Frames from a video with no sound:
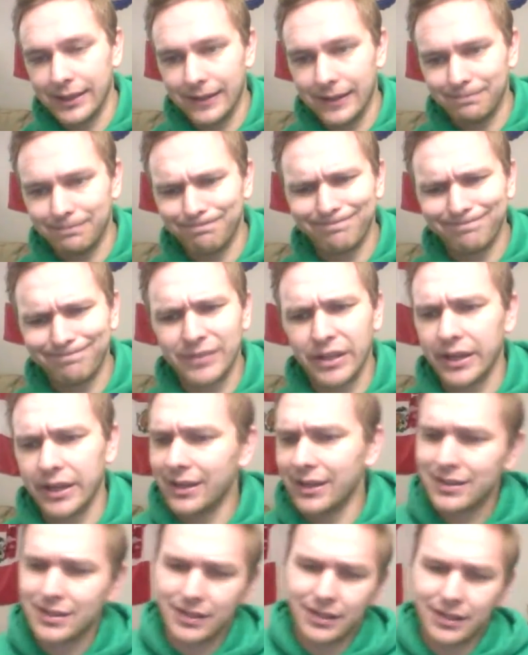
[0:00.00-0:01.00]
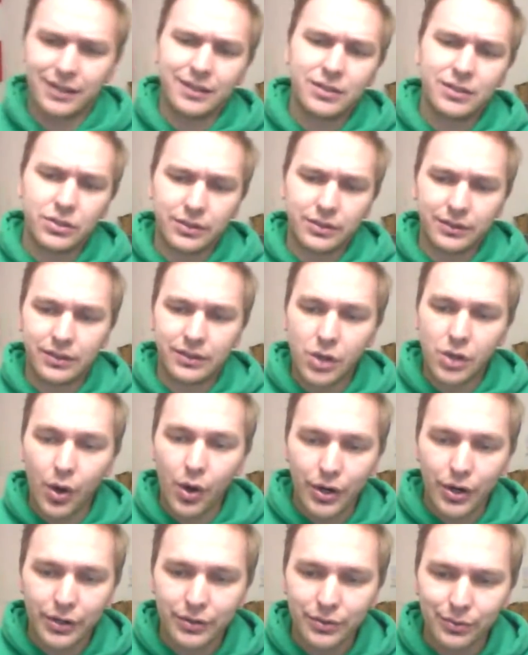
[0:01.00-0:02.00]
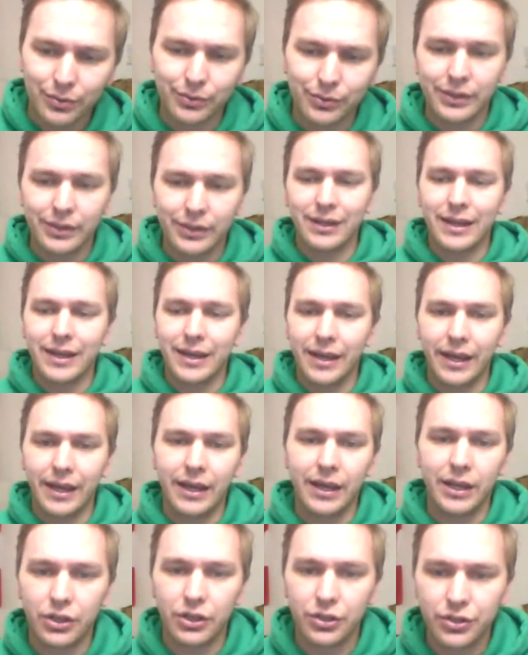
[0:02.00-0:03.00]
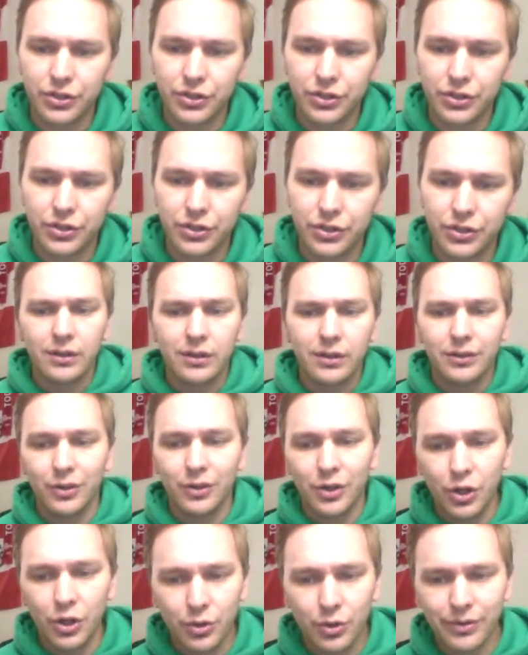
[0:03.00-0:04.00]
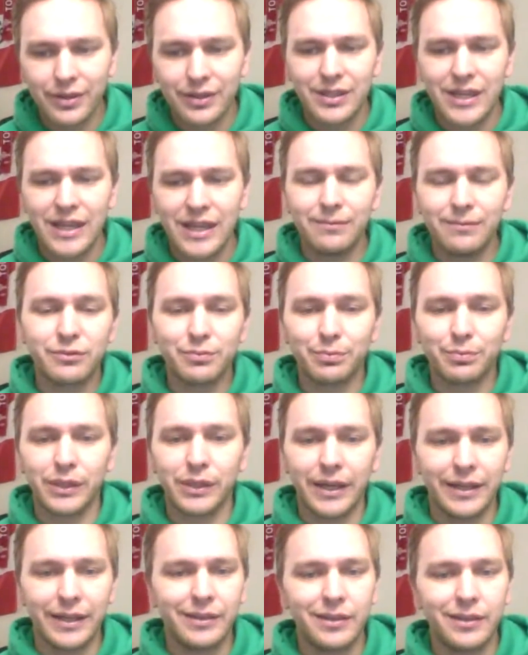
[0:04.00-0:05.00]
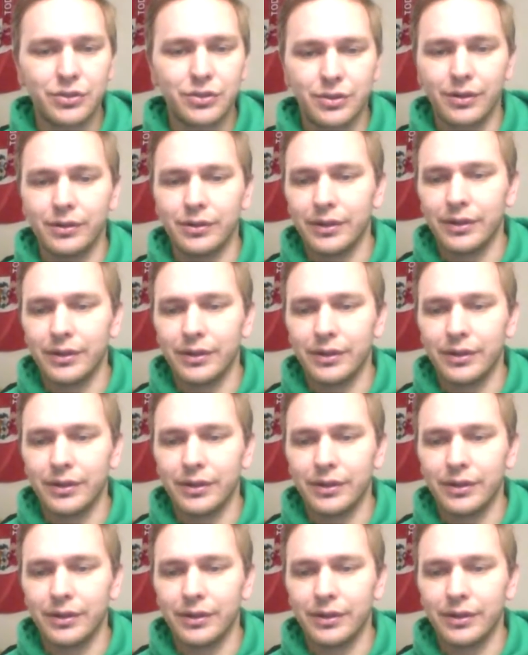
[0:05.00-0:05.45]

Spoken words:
Like I said, it's hard to really gauge who the teams played this early in the